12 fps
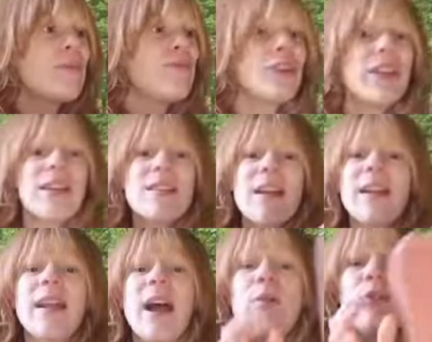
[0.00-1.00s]
And I'm really
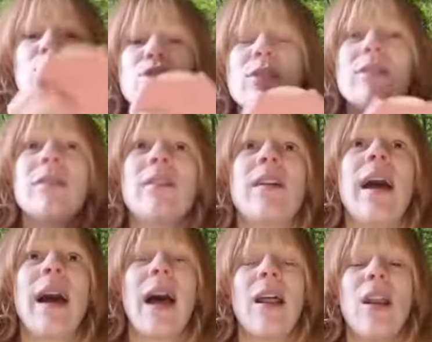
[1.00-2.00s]
excited. I would just
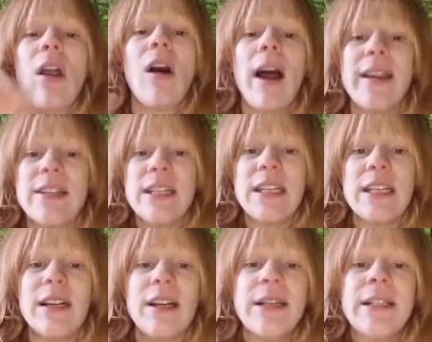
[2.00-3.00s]
had a long
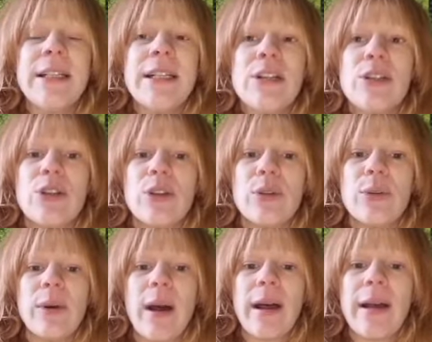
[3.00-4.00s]
idea
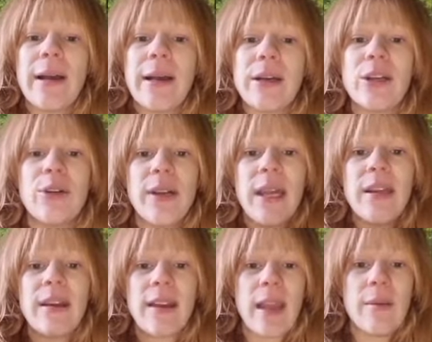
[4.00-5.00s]
to
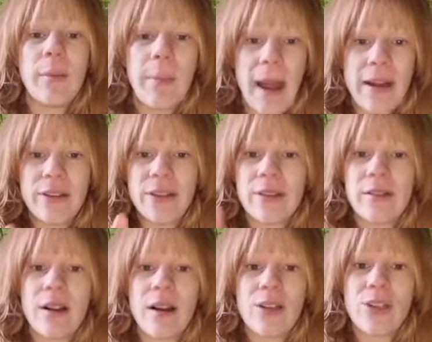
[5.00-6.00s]
create a cable
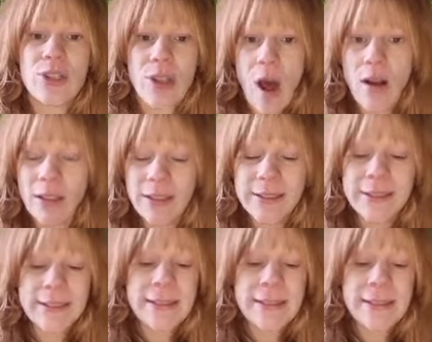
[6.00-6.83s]
pattern sock.